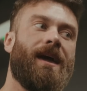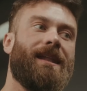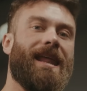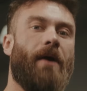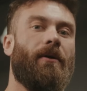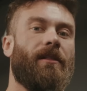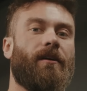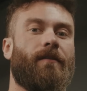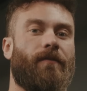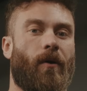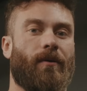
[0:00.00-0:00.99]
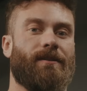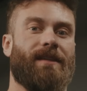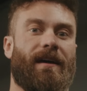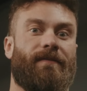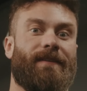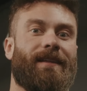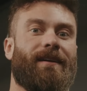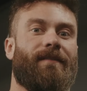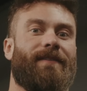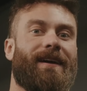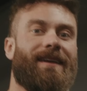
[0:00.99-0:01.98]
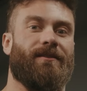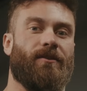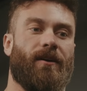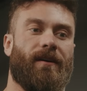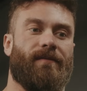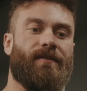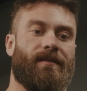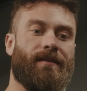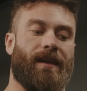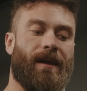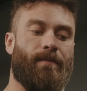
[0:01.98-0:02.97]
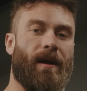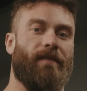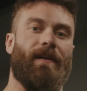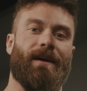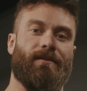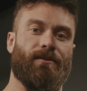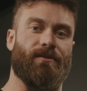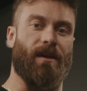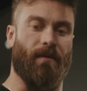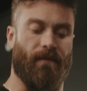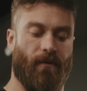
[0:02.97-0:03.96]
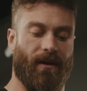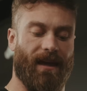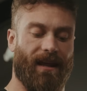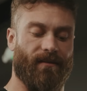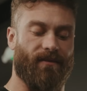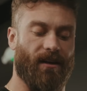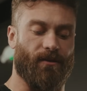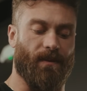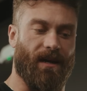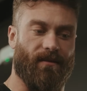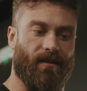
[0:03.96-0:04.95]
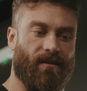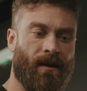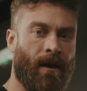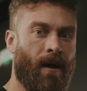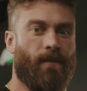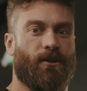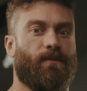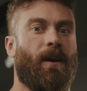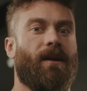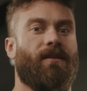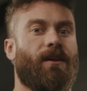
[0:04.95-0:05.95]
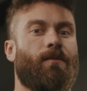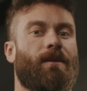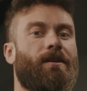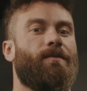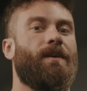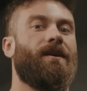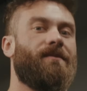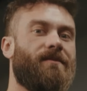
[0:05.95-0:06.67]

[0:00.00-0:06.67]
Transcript: And now I look forward to that feeling of like nerves and like butterflies in your stomach before getting on stage because it's just part of the human experience.